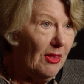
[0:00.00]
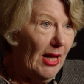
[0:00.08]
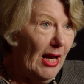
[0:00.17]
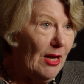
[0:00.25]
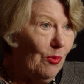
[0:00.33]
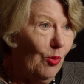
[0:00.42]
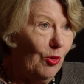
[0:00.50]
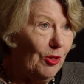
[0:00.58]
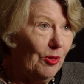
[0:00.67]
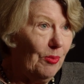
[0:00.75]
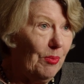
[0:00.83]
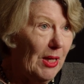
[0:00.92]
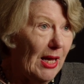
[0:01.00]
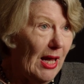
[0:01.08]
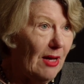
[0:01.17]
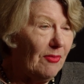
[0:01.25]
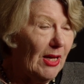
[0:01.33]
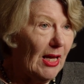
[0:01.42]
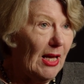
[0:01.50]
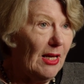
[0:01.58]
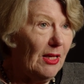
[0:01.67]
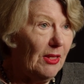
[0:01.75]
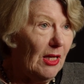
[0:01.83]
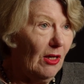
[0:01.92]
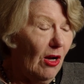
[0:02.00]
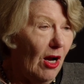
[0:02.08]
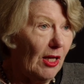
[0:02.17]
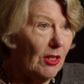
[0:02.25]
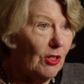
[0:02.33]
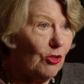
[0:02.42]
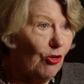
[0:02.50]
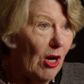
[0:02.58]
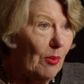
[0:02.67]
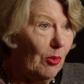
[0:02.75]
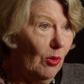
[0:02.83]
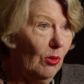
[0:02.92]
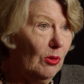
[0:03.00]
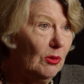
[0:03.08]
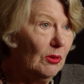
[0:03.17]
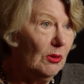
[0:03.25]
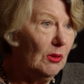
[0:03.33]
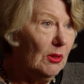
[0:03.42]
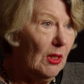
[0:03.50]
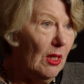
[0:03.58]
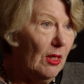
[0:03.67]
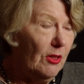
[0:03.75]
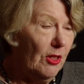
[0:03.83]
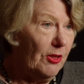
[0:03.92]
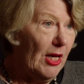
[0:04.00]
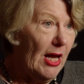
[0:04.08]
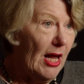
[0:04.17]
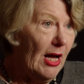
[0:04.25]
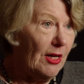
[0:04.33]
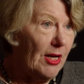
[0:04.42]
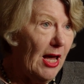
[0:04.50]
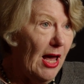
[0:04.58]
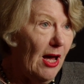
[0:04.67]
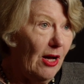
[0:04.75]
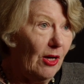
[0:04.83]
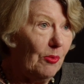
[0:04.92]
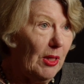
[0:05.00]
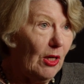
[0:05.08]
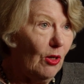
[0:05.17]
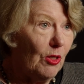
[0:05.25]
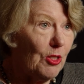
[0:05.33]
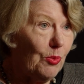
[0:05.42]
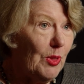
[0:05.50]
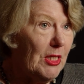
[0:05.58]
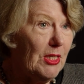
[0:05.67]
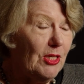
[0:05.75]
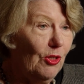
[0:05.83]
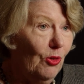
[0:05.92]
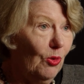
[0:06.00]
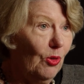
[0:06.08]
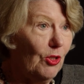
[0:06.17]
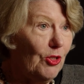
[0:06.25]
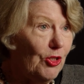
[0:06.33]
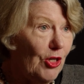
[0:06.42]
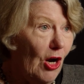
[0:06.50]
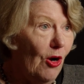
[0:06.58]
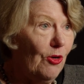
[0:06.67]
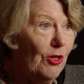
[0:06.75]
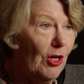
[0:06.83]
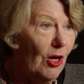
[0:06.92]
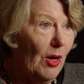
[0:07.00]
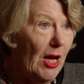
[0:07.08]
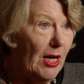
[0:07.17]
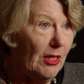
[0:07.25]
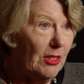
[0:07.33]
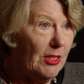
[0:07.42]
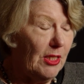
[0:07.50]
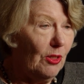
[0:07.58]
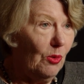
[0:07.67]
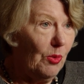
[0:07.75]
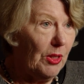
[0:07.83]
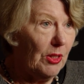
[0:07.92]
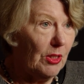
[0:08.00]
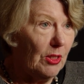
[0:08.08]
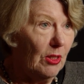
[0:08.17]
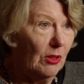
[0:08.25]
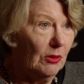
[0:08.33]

they wouldn't be having anything like the trouble that they are now because we still don't know how to deal with it.